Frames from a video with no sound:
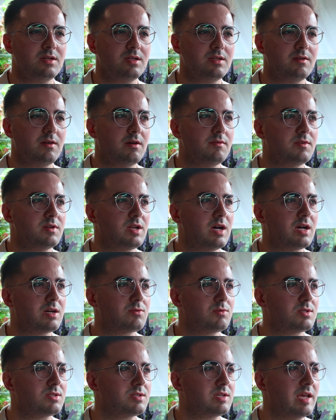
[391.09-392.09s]

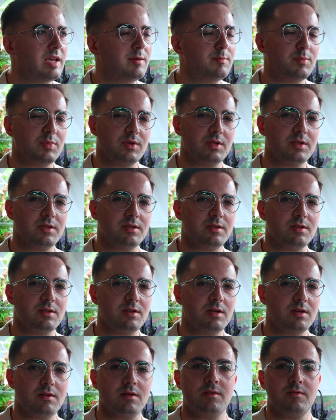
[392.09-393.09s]
aquascape and
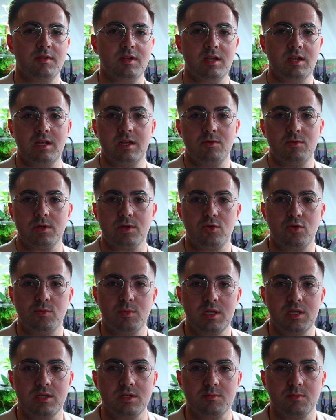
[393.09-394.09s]
of an
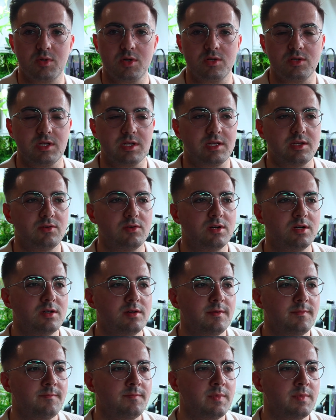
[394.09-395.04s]
Iwagumi in particular.